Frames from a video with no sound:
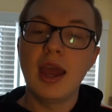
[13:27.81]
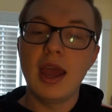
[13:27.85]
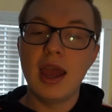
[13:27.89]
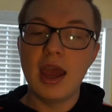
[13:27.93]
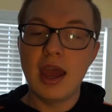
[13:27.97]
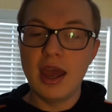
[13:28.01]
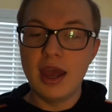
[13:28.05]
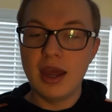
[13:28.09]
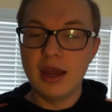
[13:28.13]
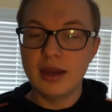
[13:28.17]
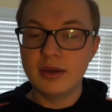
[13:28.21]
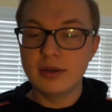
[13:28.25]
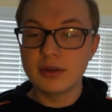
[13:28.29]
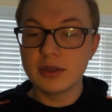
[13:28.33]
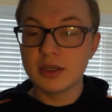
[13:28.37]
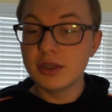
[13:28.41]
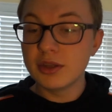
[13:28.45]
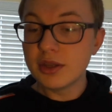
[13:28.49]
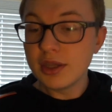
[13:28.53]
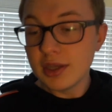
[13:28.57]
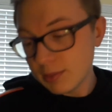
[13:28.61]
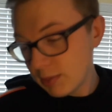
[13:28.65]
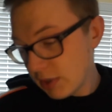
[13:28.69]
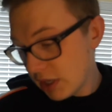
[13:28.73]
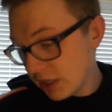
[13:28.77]
and the good
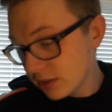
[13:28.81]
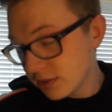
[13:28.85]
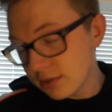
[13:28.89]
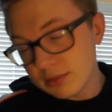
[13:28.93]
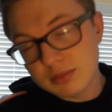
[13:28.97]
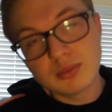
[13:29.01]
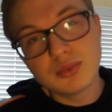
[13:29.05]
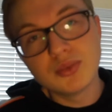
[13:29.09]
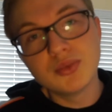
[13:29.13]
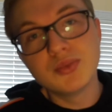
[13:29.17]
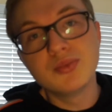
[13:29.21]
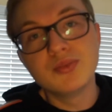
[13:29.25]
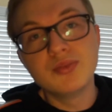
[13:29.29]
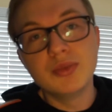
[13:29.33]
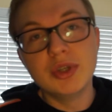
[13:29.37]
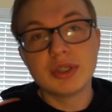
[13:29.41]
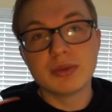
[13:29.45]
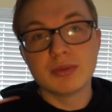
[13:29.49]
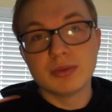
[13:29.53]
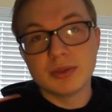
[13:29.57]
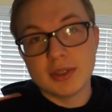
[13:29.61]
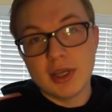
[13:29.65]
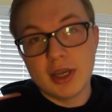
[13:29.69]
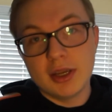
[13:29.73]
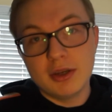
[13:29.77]
thing about it is it's
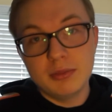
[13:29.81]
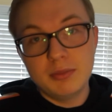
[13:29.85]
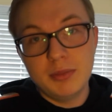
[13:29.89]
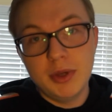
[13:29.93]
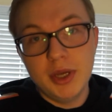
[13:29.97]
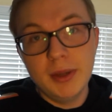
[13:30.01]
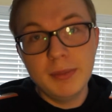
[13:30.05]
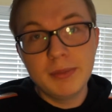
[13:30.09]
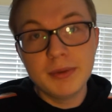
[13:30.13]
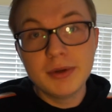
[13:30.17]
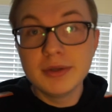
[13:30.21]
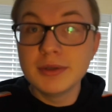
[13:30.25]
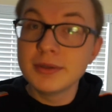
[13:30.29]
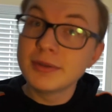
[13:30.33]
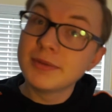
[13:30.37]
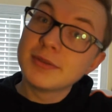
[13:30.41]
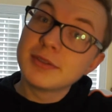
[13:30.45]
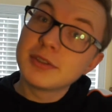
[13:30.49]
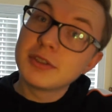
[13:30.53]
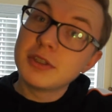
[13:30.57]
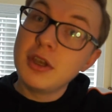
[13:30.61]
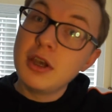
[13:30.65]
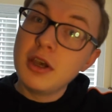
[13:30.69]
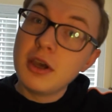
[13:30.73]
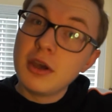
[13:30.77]
recycled paper,
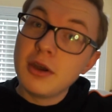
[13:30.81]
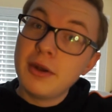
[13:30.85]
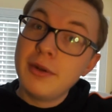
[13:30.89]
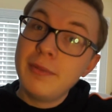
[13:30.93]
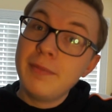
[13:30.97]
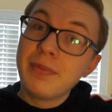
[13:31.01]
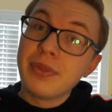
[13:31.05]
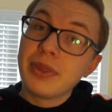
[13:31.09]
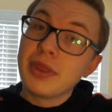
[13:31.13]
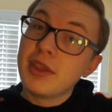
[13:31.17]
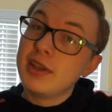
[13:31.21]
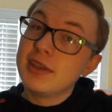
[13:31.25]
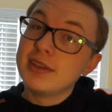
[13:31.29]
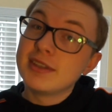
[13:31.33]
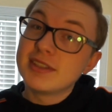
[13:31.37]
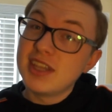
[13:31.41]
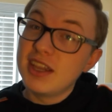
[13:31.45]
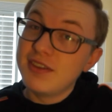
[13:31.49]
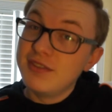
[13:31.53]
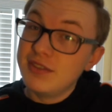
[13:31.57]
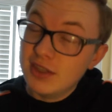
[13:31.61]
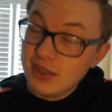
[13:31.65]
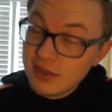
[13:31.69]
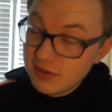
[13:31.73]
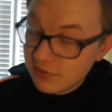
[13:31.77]
so saving the